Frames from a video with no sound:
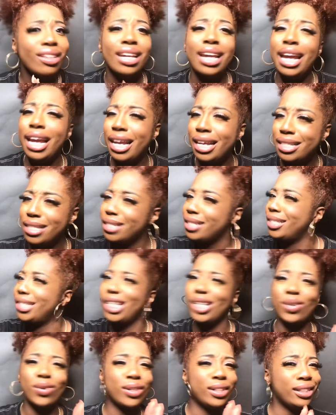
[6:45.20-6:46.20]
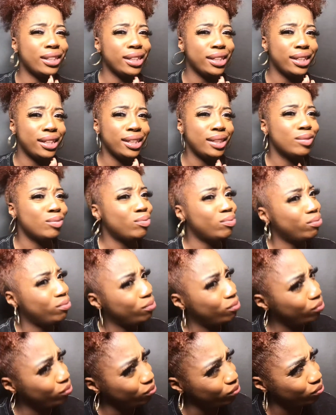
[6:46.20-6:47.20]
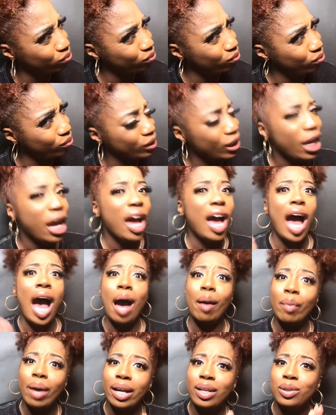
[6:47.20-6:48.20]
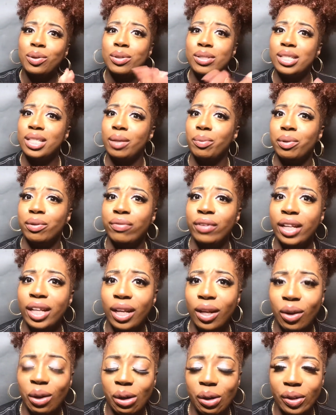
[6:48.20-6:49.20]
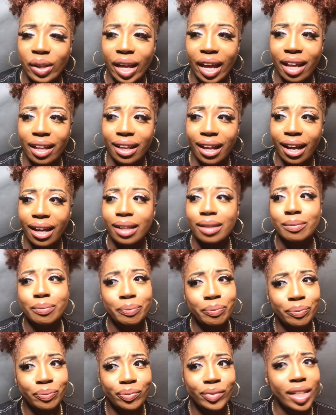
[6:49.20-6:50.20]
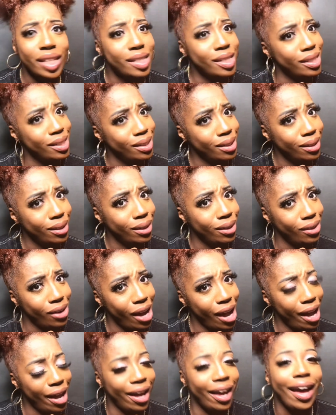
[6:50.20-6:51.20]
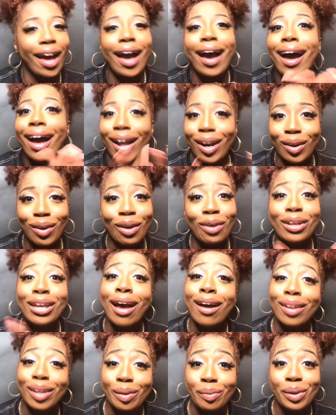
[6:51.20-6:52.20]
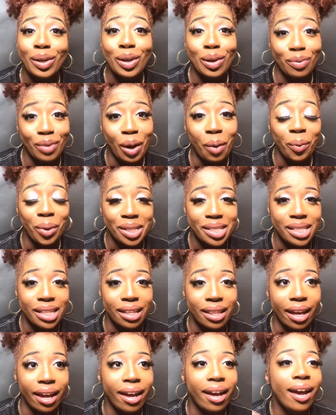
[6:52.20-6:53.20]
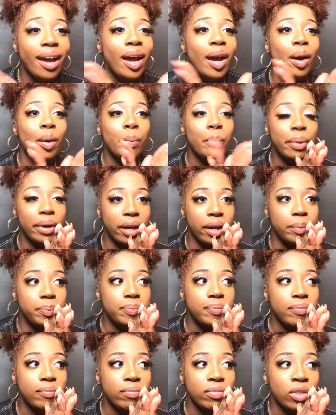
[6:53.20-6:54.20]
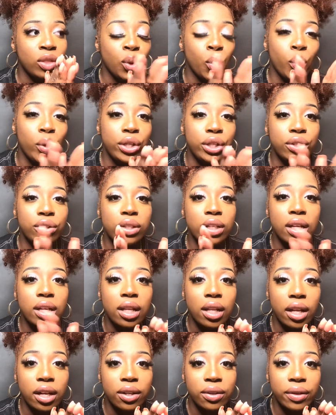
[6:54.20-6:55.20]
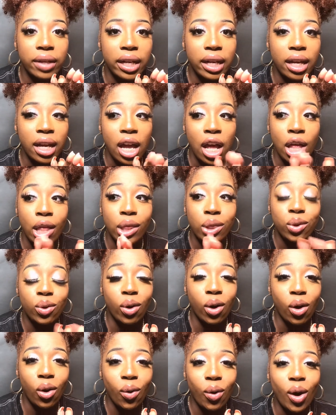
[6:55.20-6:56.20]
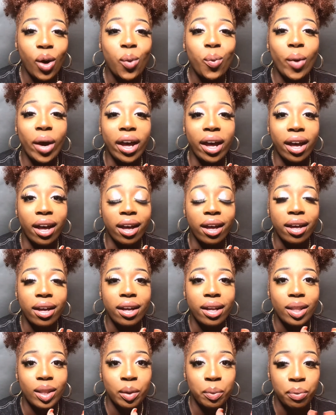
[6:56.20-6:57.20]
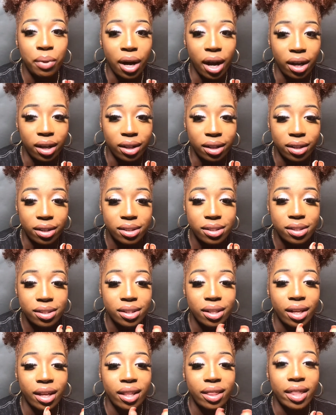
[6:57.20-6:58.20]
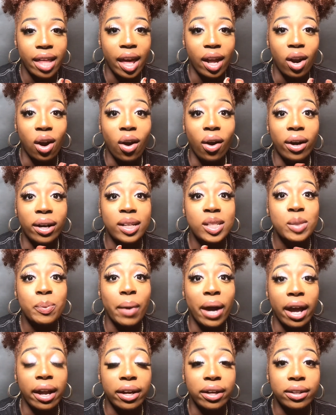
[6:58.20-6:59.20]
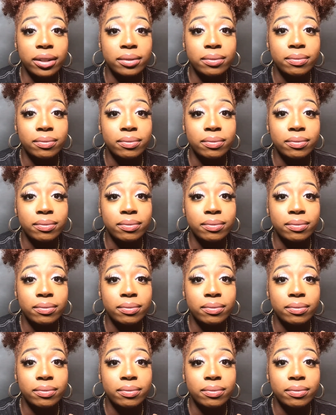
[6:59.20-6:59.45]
Is it still good? I might do a separate video on that. Like, is this good or not? I don't know. Y'all let me know. But when you're decluttering, throw away the products that are expired.